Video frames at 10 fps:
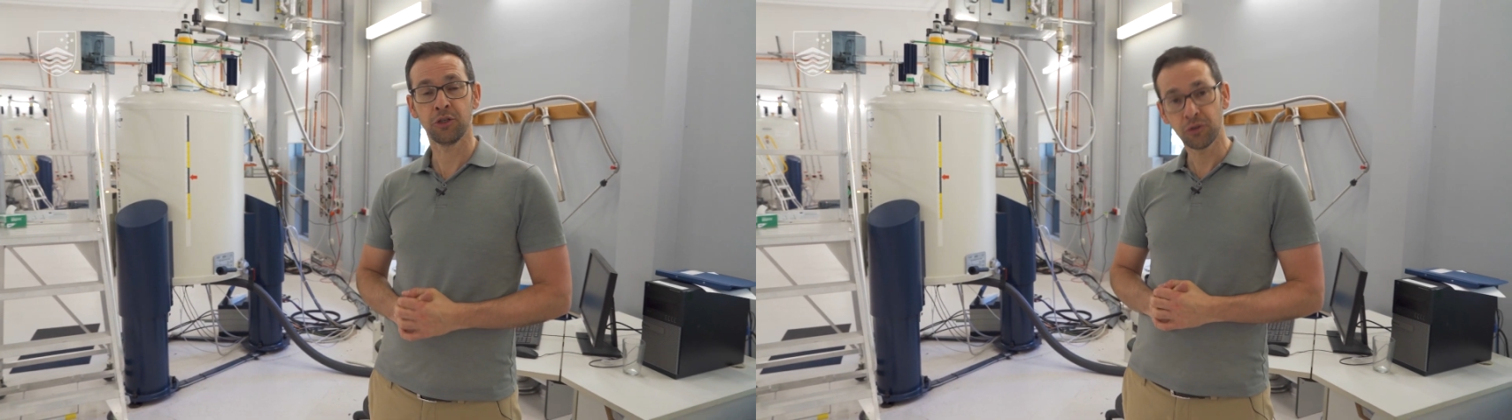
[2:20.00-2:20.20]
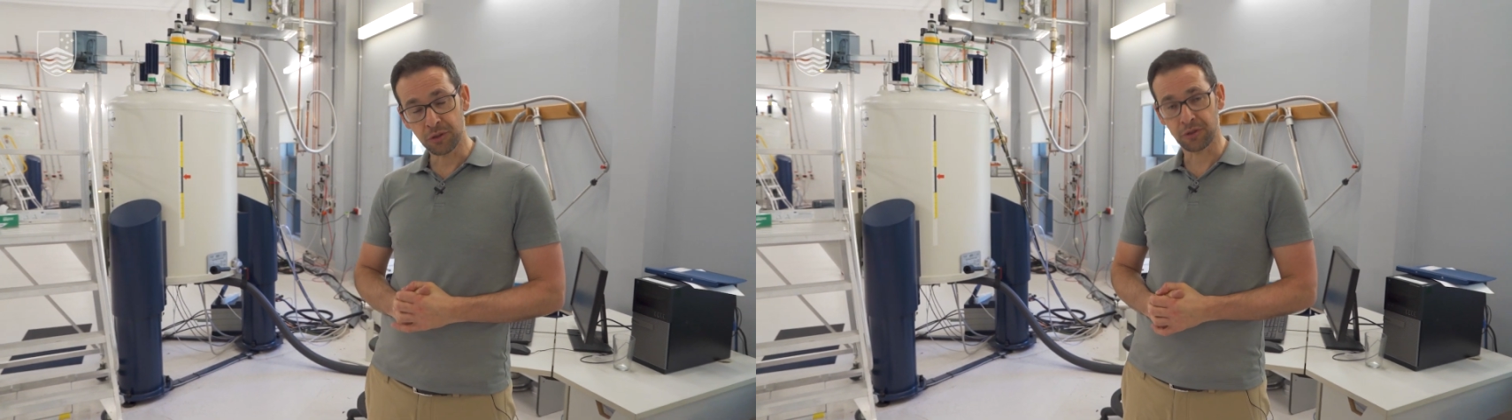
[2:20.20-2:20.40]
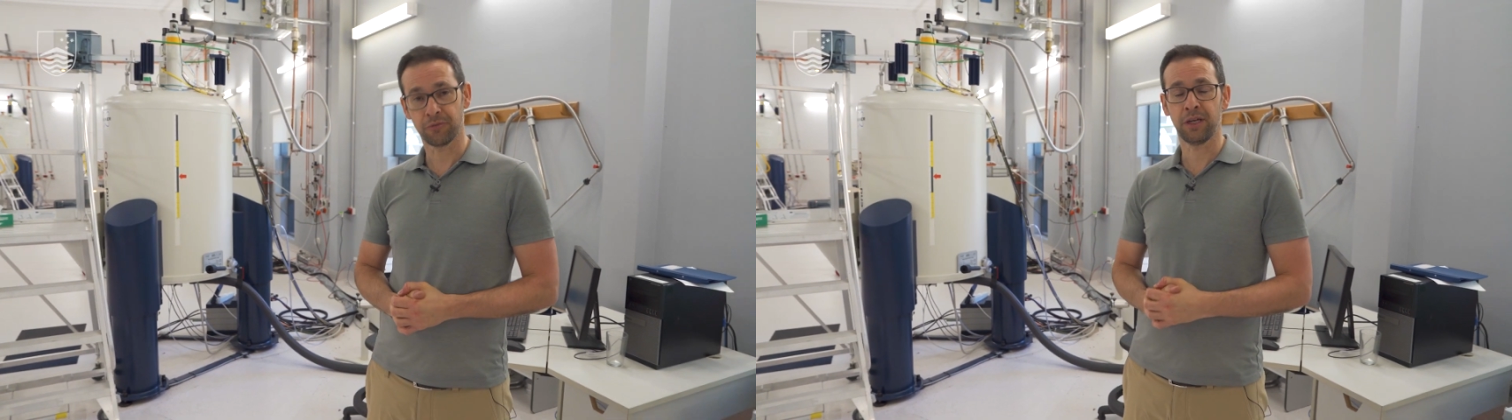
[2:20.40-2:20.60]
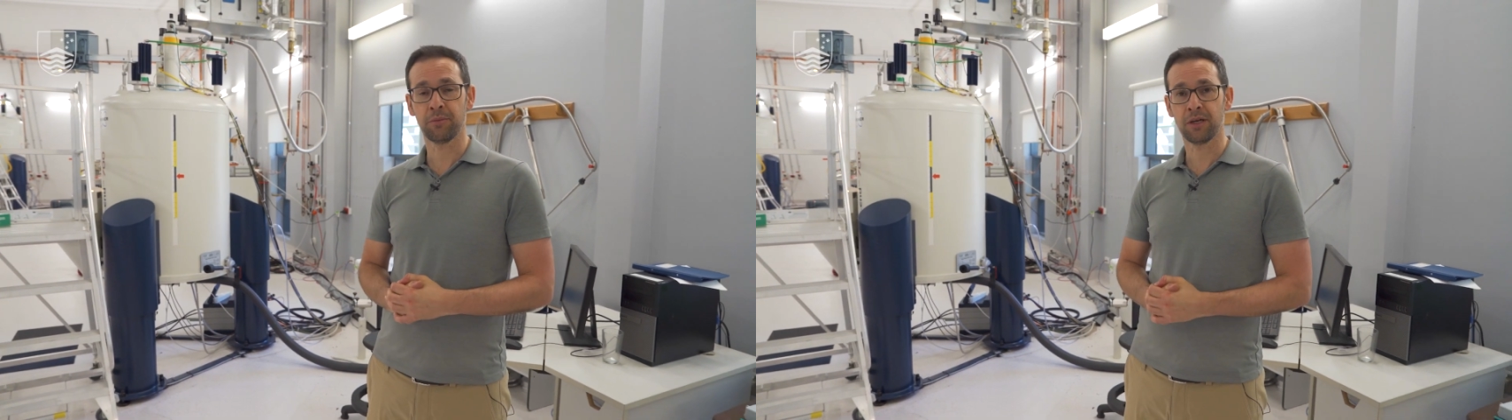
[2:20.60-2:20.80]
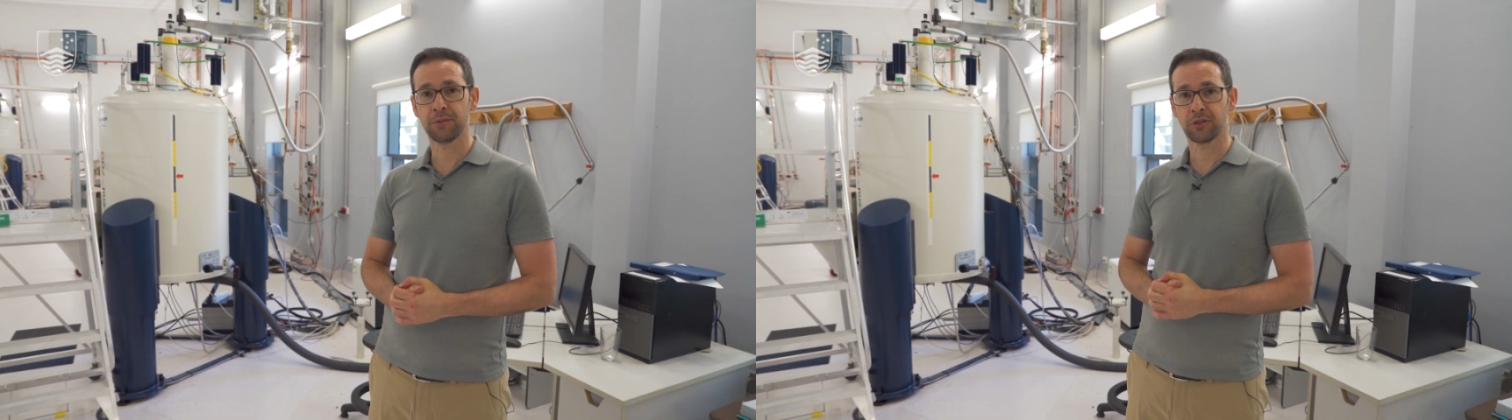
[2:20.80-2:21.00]
use of
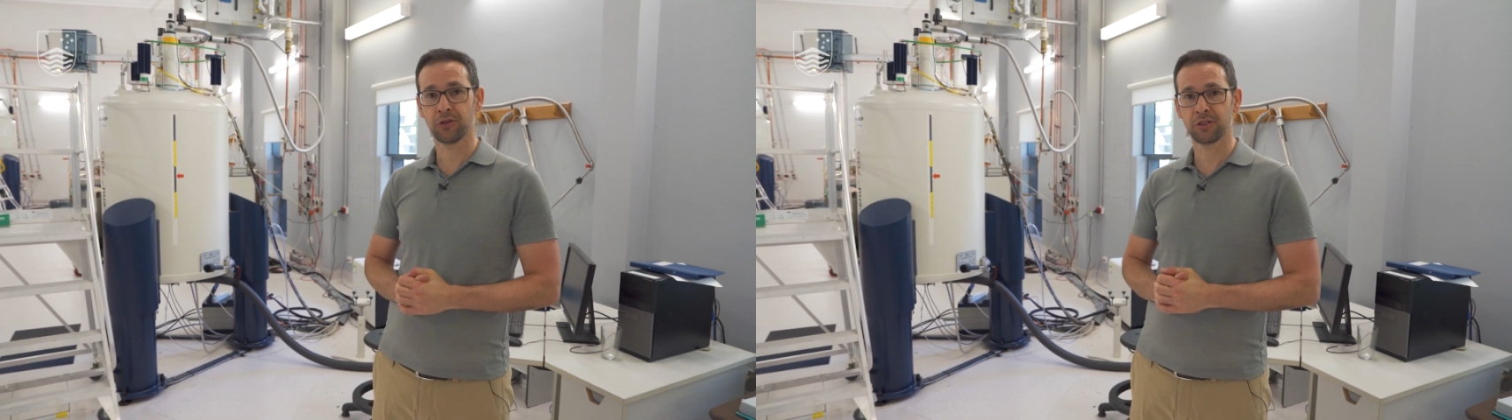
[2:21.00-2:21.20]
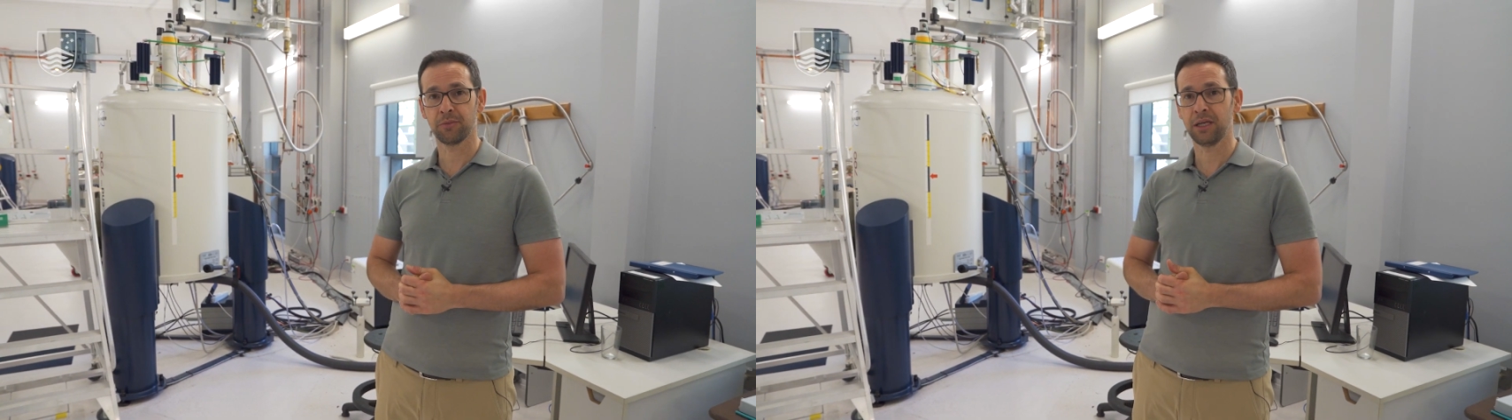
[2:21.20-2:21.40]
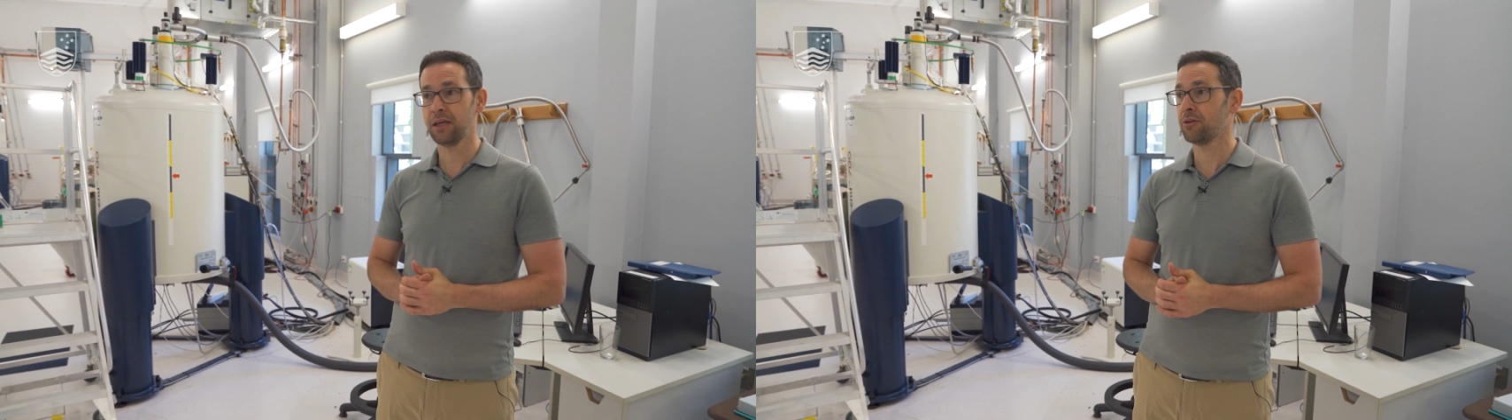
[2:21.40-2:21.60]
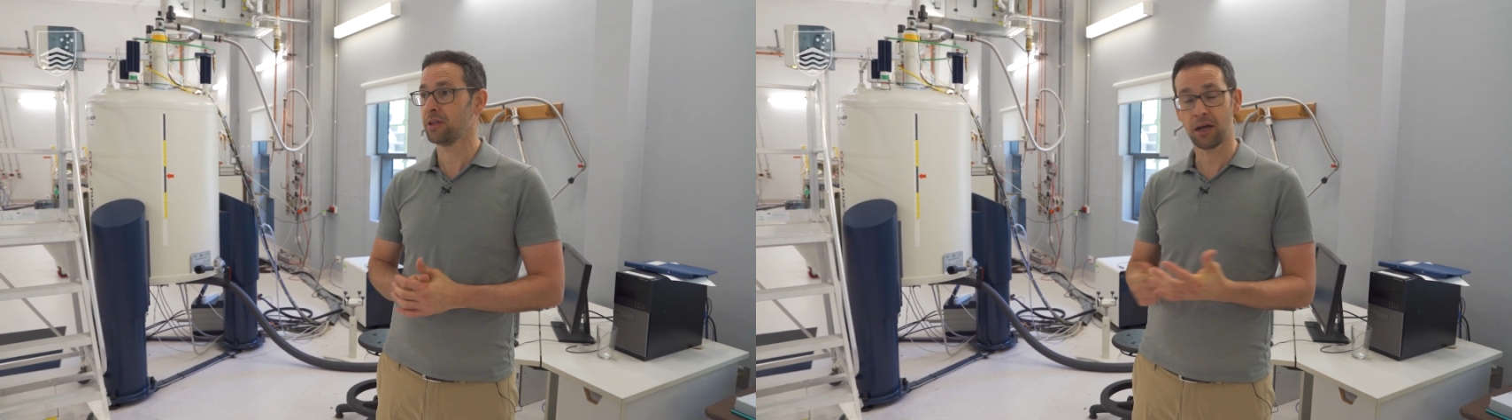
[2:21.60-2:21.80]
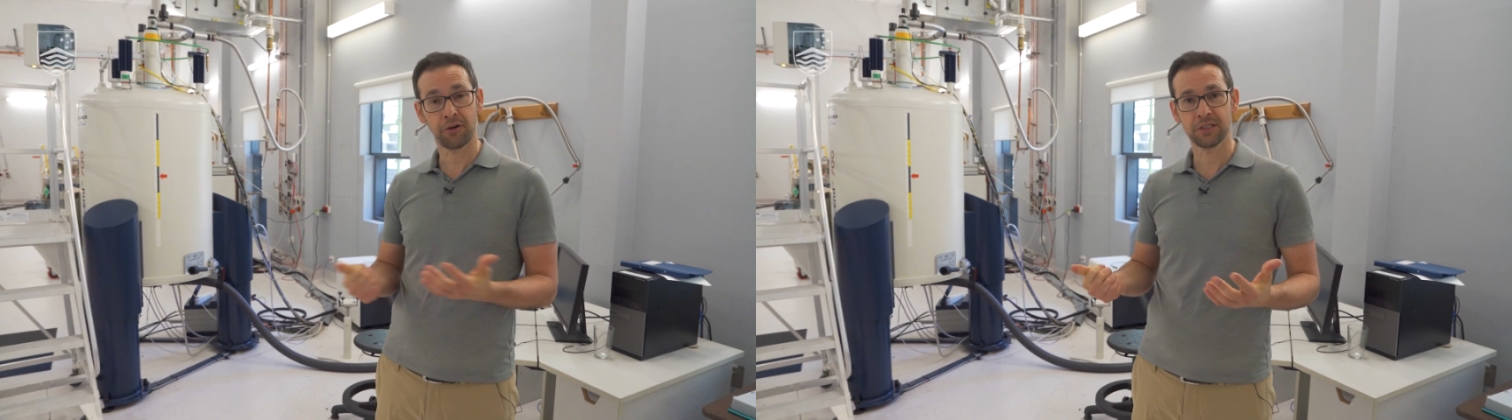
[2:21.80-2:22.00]
NMR spectroscopy here at
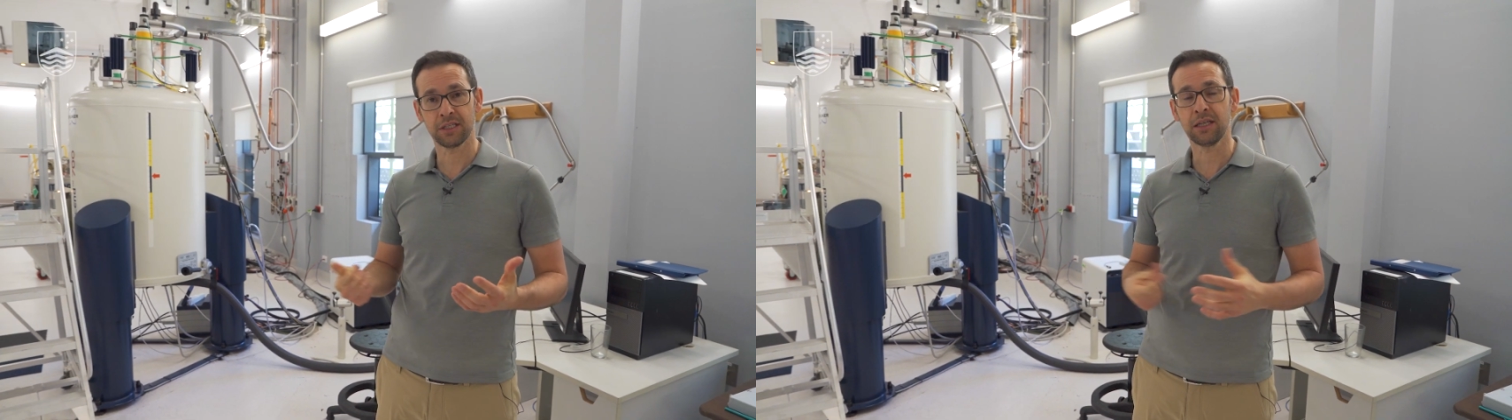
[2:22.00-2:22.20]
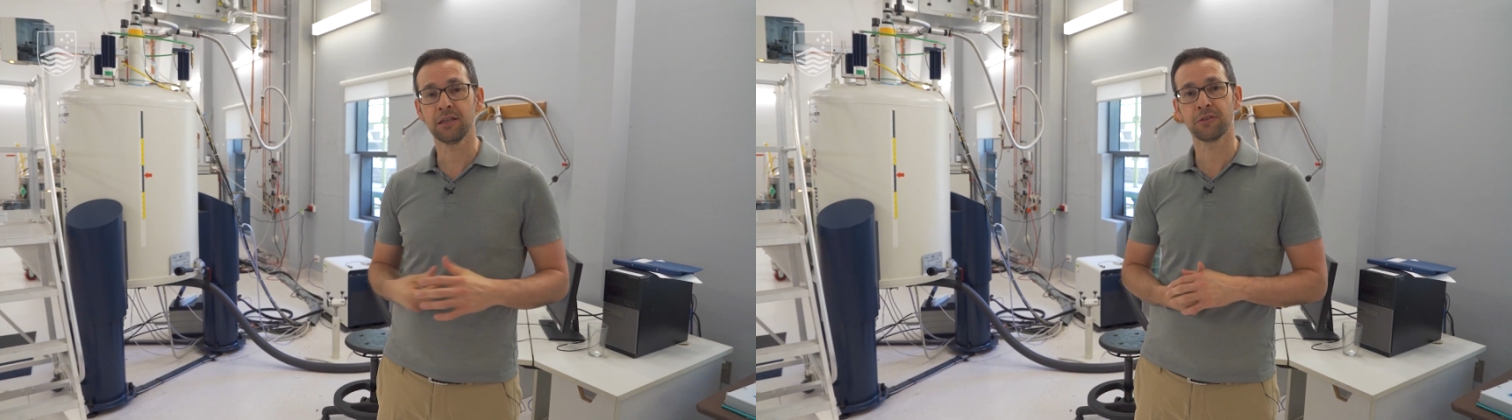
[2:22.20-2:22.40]
the RSC